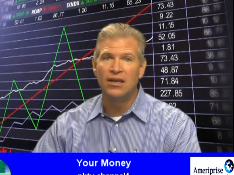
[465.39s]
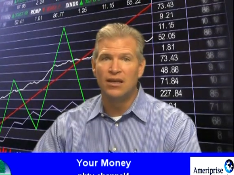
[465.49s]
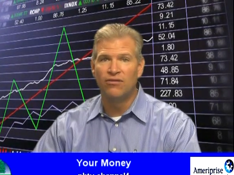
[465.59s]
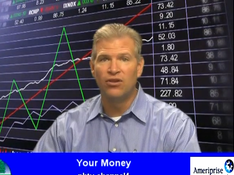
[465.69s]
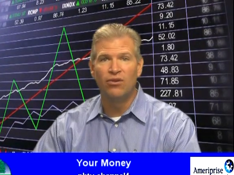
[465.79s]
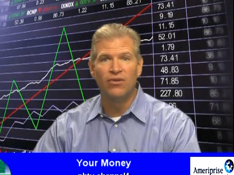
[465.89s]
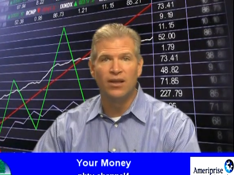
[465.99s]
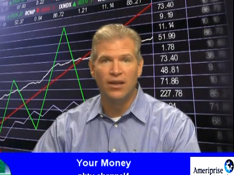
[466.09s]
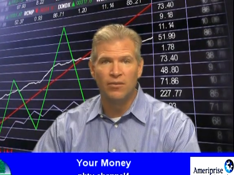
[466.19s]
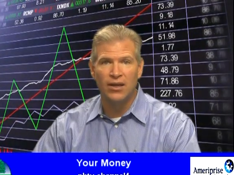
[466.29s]
if you've
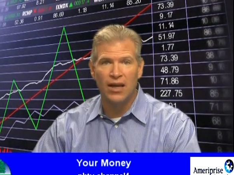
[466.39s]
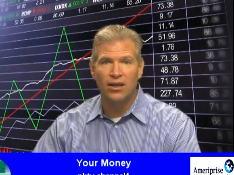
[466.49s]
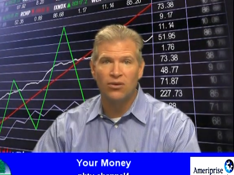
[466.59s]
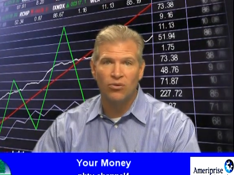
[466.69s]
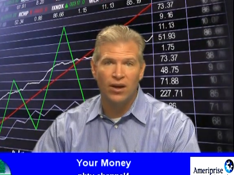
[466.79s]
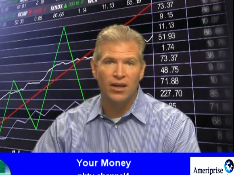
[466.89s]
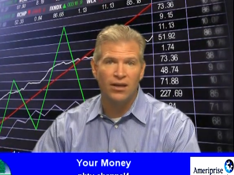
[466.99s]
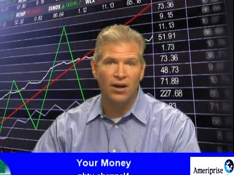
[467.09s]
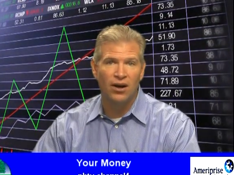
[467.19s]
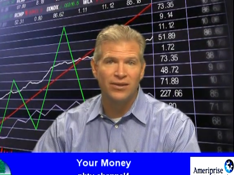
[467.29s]
eliminated
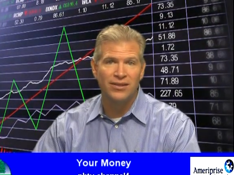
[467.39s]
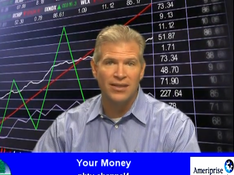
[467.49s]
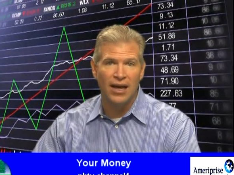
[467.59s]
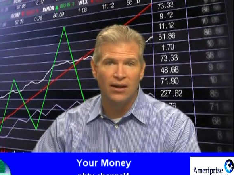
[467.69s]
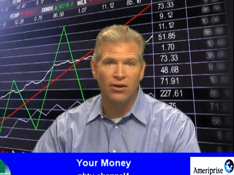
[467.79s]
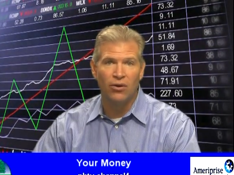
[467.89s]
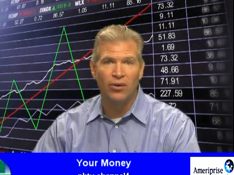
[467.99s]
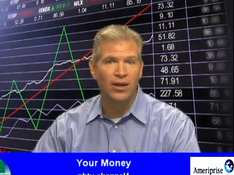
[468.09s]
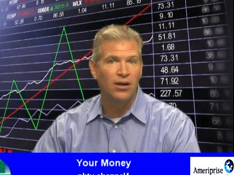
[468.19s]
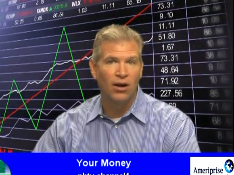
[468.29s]
credit card debt
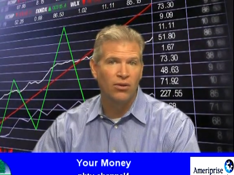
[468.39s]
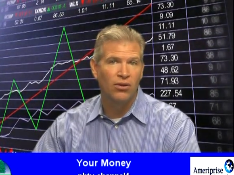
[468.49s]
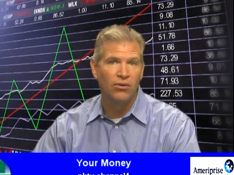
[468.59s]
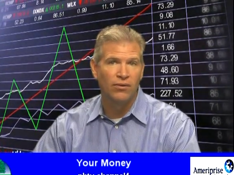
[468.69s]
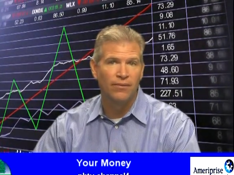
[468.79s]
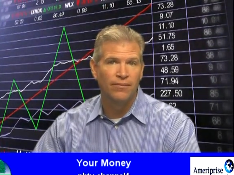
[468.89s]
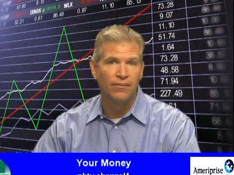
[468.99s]
or a car loan.